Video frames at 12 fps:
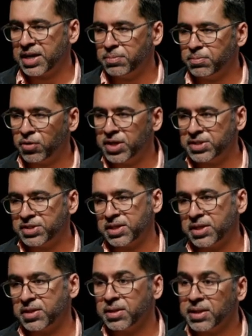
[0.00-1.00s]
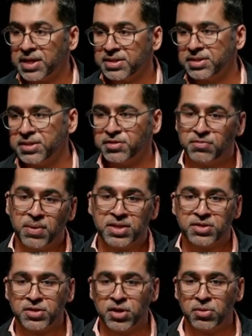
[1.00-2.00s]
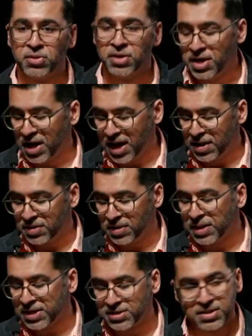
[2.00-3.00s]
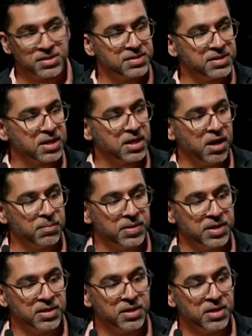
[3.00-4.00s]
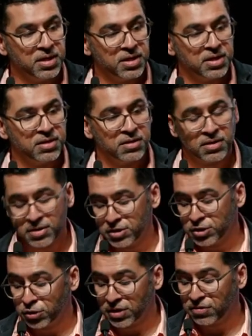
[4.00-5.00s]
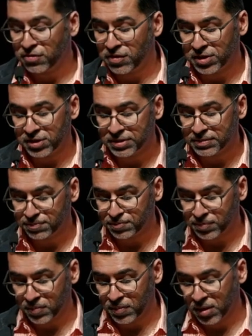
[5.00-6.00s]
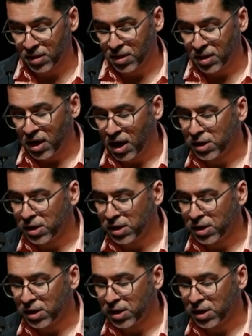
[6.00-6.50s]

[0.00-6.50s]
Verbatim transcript: embracing the lessons of my zone and the lessons that come in during failure. I